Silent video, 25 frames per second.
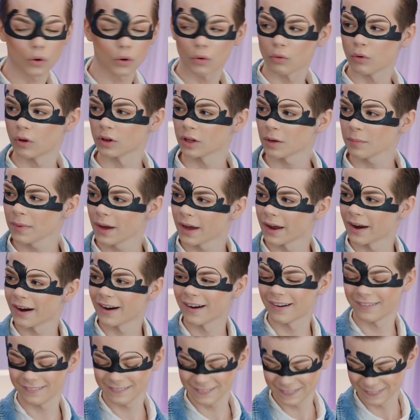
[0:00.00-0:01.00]
Well, look at my
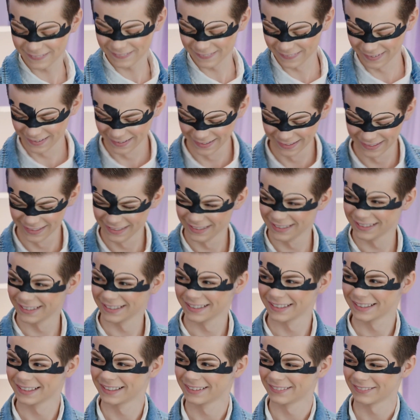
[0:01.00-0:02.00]
hair. Ooh.
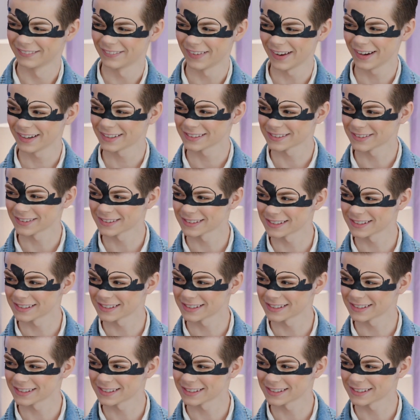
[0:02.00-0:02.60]
My hair is so